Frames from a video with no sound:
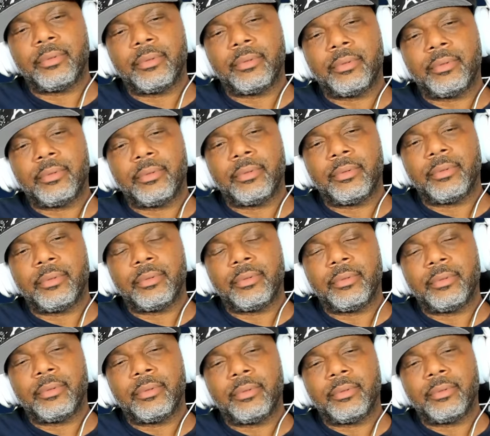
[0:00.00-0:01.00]

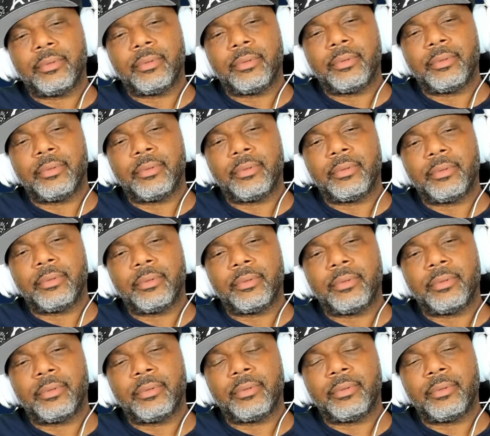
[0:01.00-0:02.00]

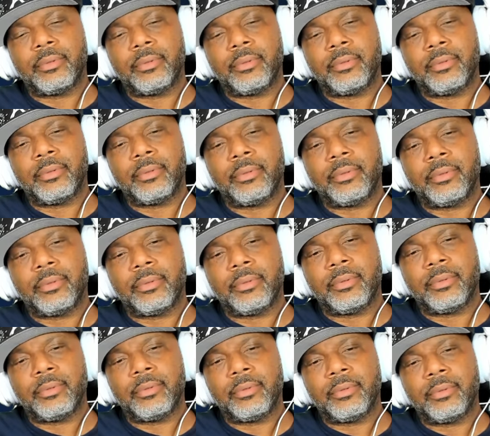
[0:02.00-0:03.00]

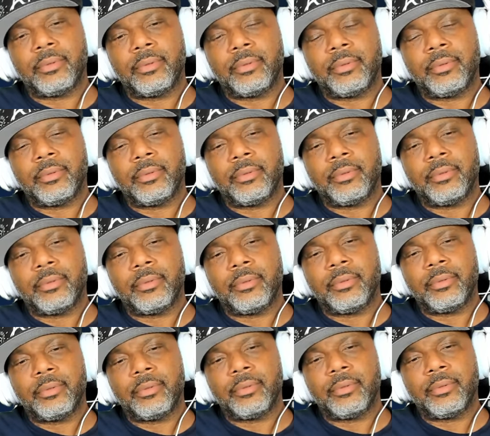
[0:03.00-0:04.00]

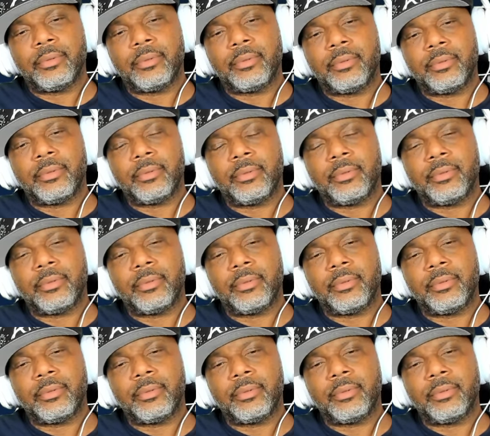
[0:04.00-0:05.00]

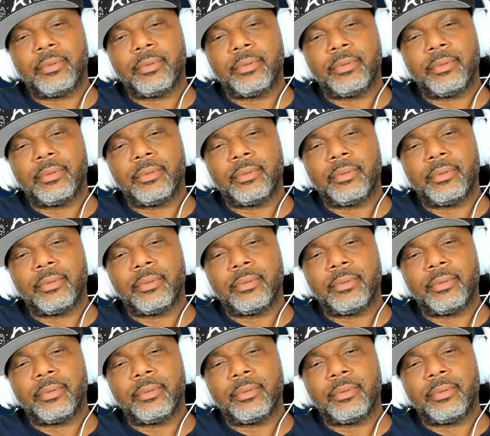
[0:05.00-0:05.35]
This person isn't speaking.